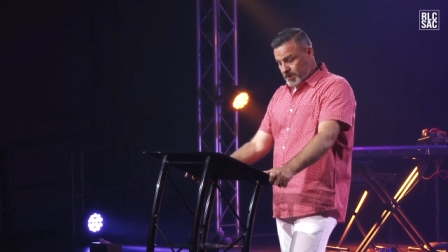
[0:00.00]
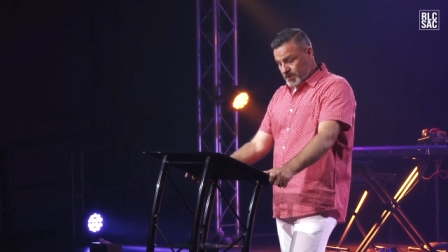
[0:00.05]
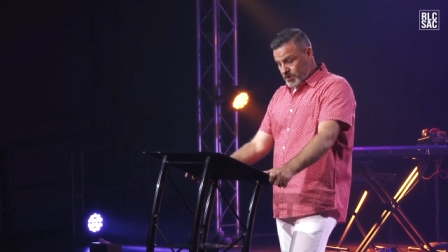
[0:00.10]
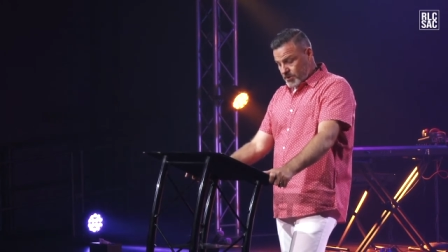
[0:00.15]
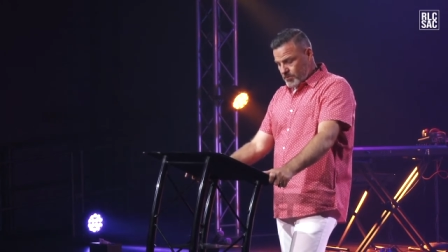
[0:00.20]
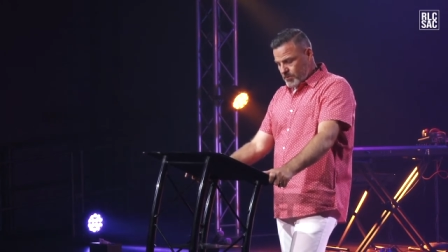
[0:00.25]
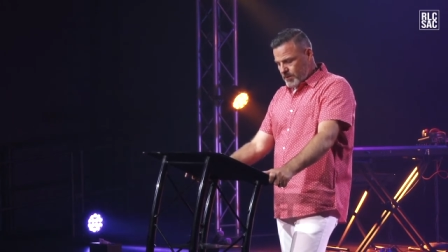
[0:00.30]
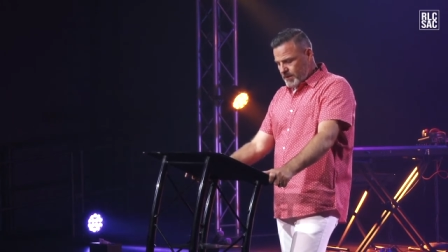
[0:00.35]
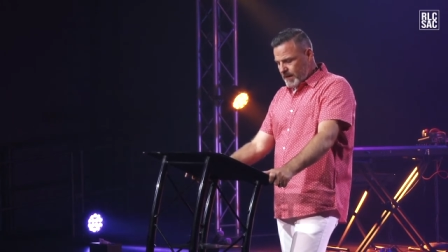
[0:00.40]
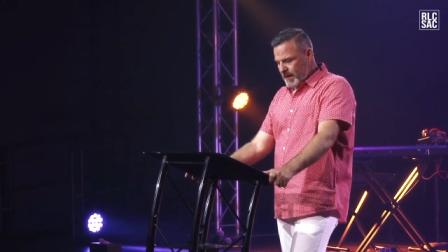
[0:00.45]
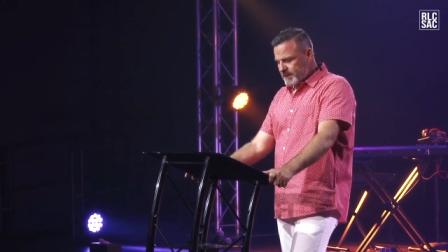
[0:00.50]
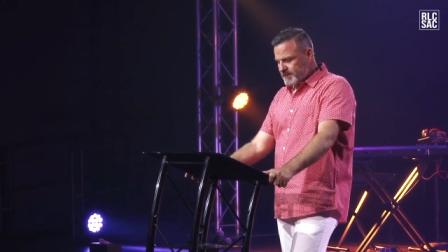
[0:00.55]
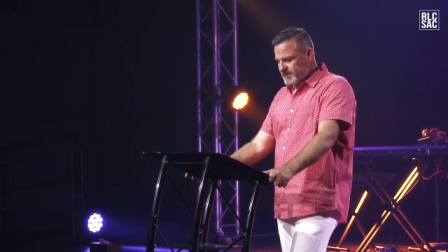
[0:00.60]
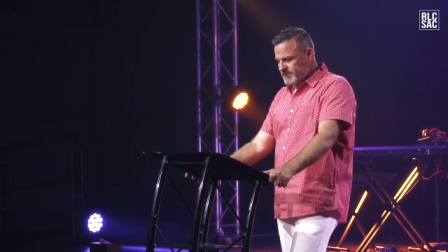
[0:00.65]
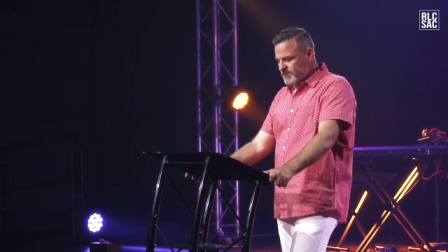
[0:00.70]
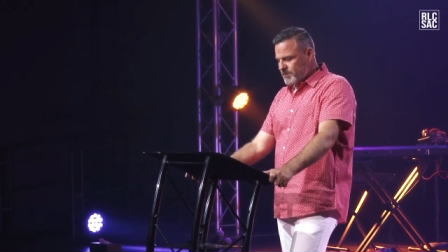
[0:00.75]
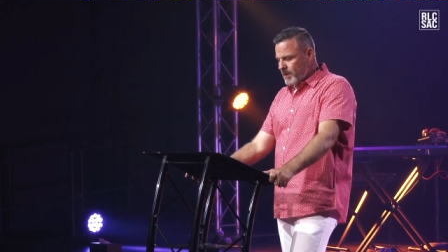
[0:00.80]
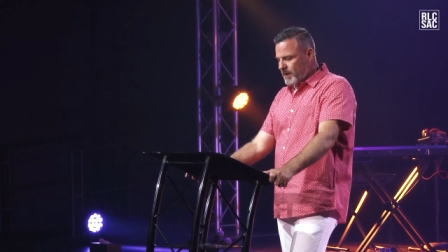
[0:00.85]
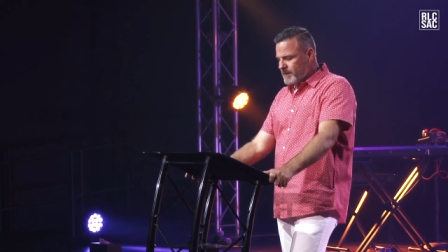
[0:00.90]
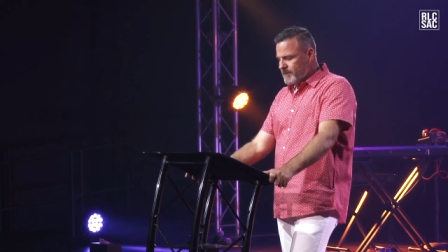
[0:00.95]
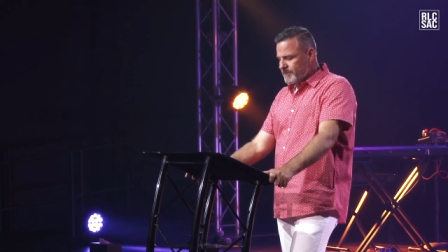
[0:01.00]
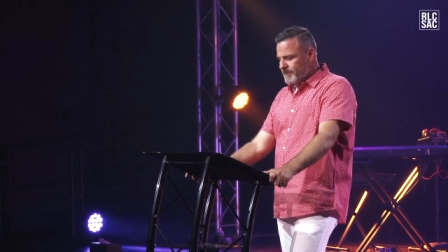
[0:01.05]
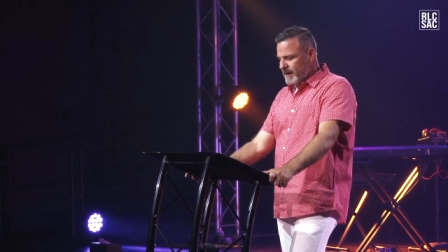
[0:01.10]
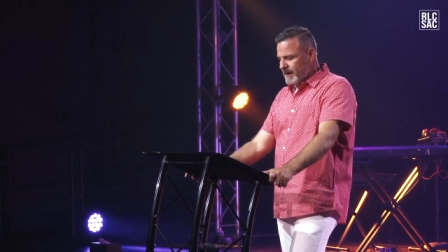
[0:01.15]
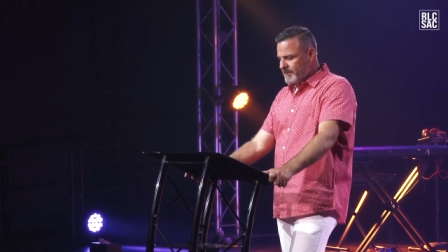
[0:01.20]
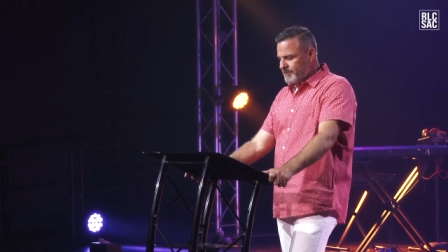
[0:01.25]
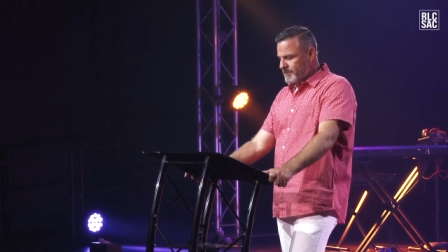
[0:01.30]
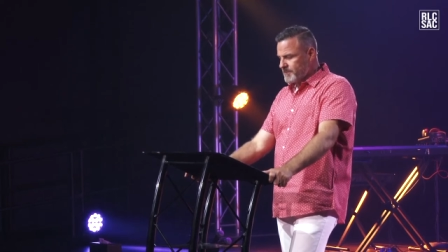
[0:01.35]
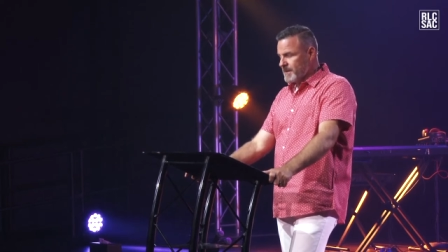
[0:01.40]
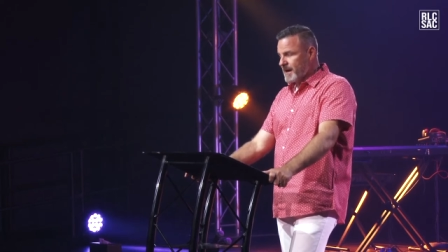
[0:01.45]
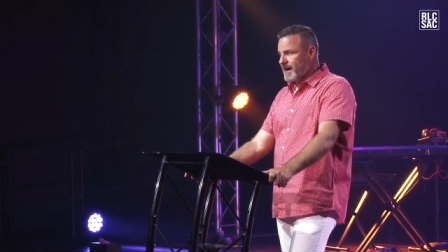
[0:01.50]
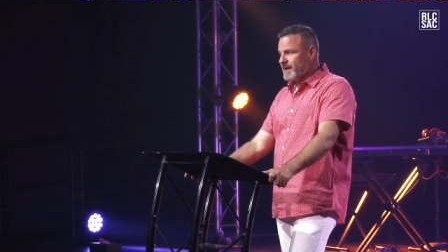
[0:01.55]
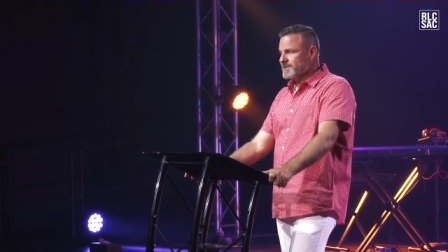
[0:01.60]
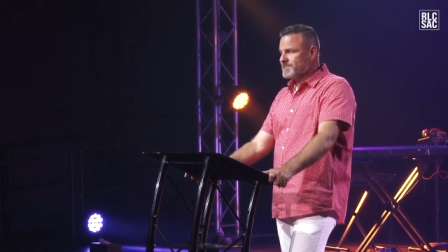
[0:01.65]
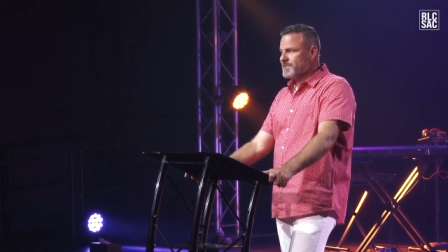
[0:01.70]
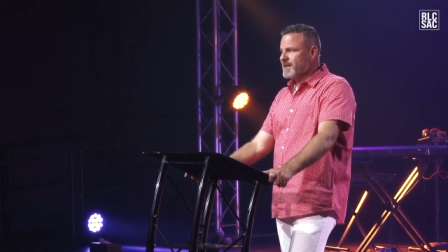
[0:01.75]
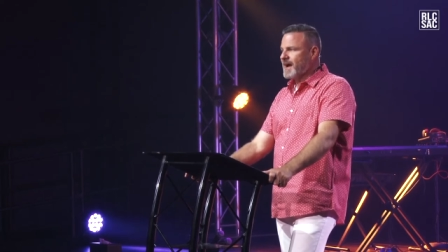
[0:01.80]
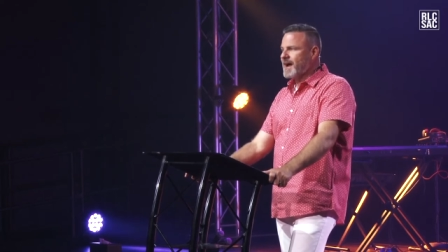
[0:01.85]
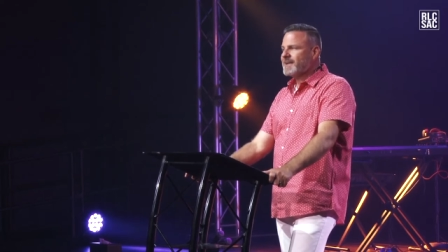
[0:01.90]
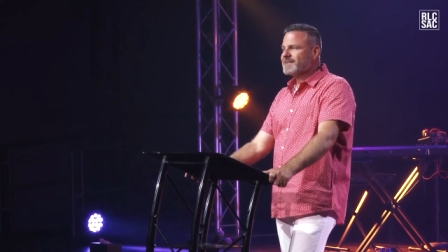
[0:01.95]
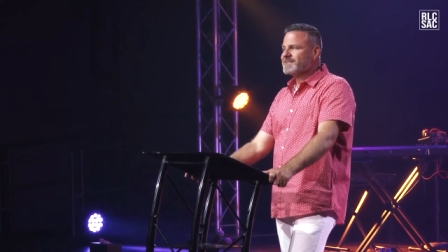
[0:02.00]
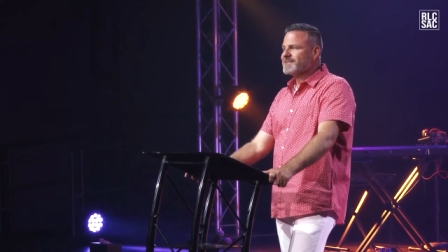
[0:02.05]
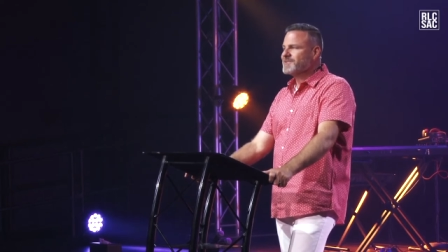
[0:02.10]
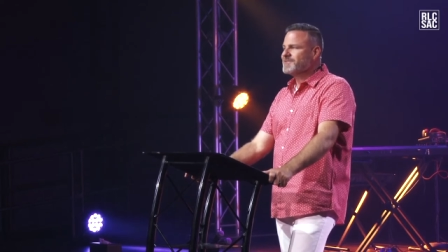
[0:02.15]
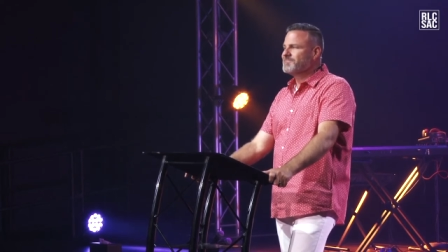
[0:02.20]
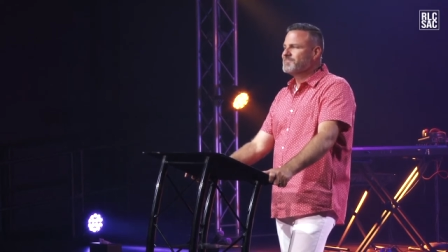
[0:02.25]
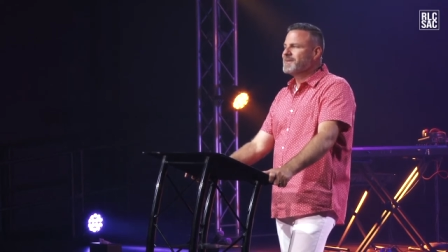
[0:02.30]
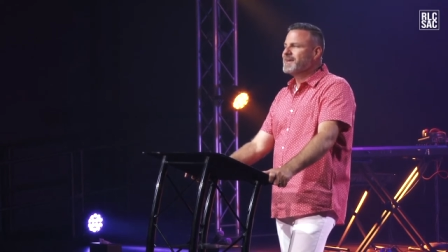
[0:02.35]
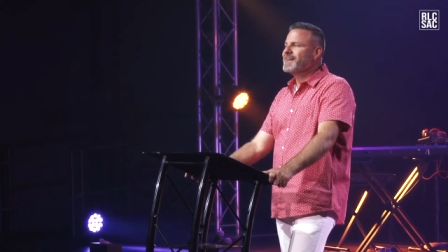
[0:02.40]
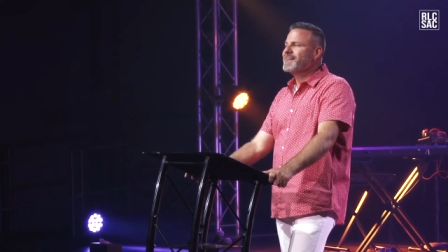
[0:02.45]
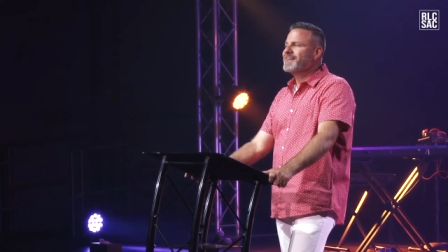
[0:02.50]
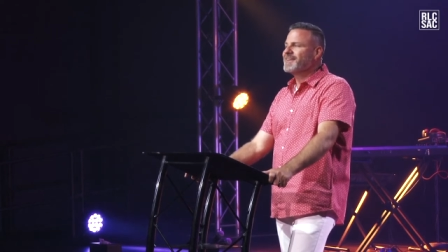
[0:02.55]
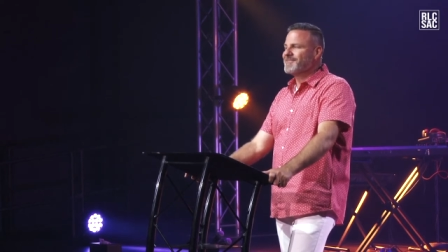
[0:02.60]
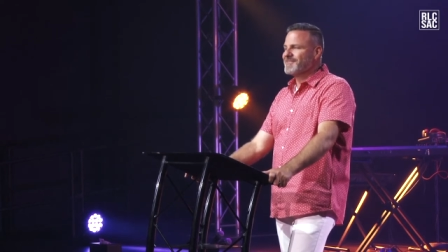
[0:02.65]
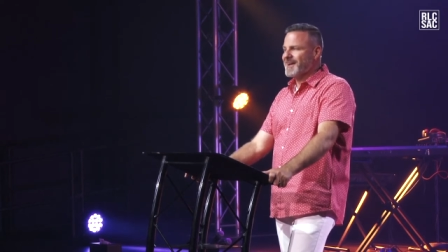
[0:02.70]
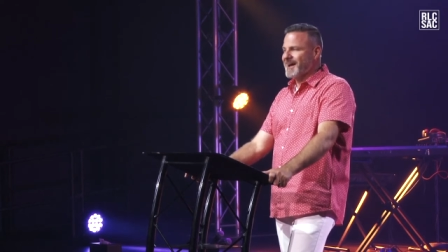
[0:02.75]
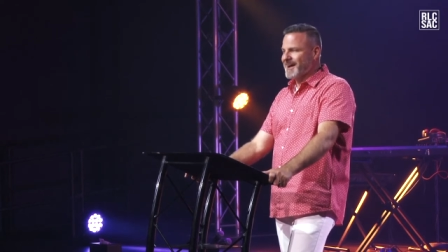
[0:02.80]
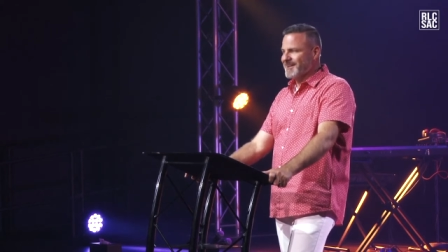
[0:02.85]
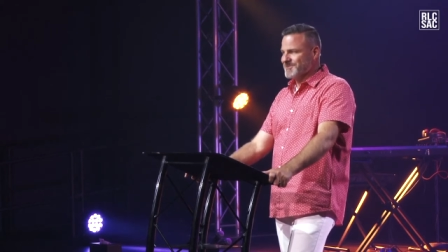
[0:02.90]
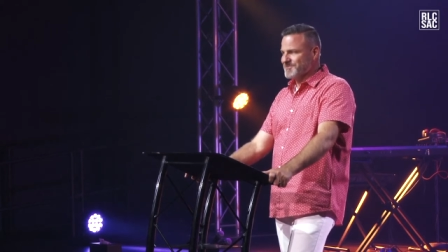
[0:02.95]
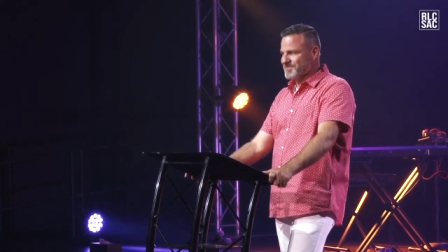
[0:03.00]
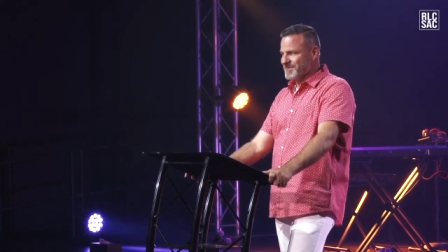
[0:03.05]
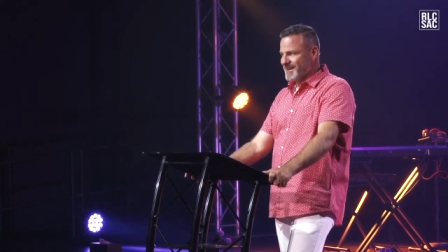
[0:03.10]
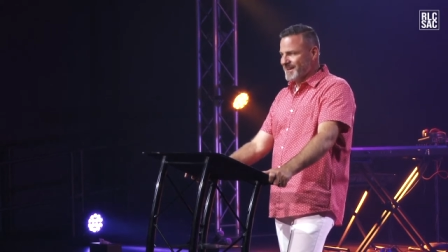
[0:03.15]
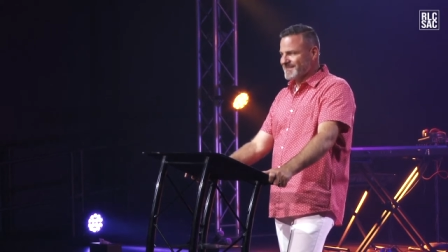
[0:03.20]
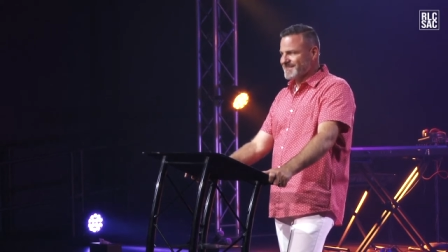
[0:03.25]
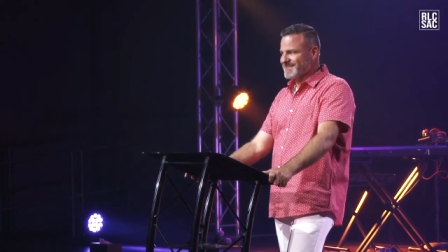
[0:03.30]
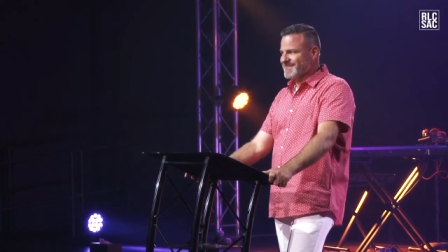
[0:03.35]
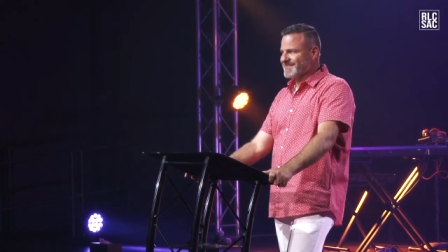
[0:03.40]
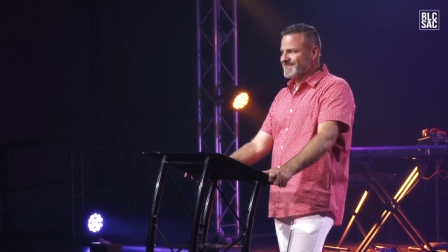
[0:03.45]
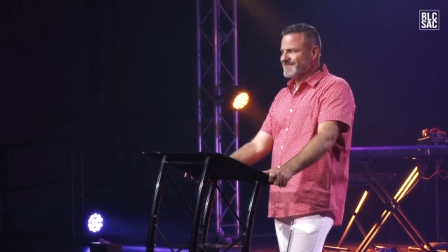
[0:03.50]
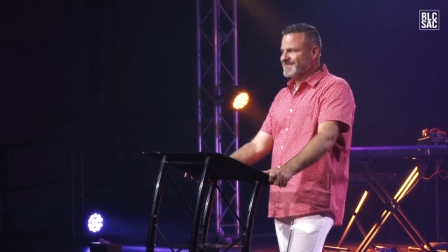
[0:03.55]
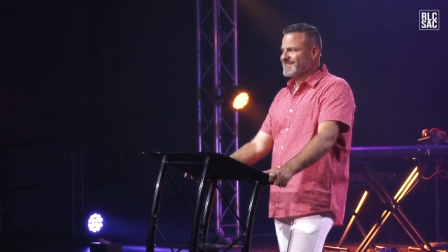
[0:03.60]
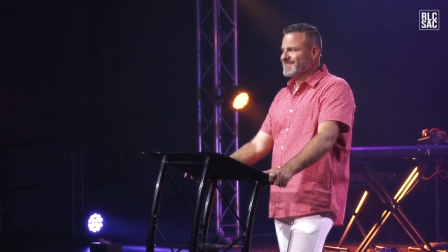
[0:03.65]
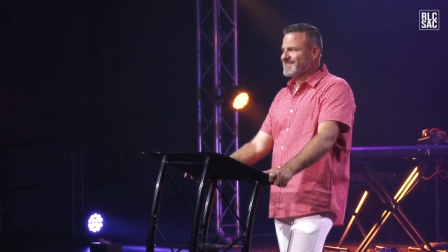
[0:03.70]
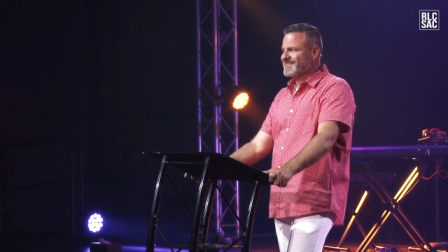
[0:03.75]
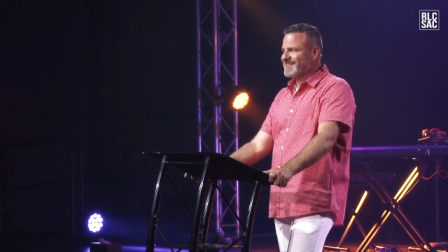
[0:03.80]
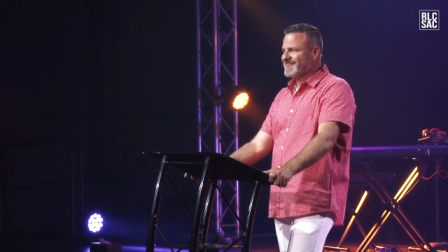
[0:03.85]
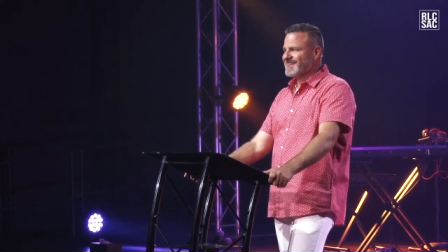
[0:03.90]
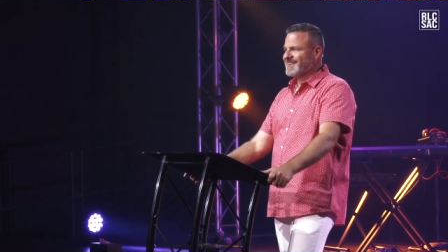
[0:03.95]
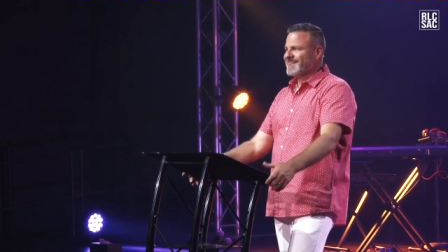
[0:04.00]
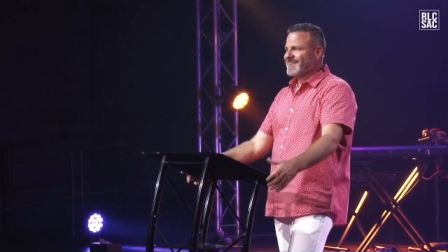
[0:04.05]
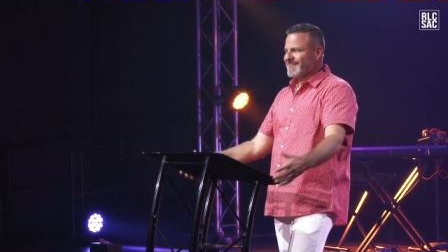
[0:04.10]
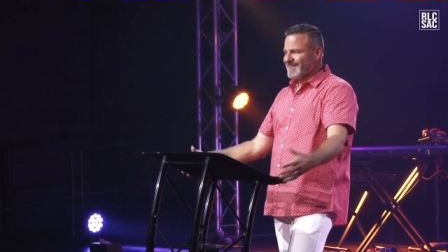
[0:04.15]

but you are not disqualified from God's blessings. I've seen many of God's blessings.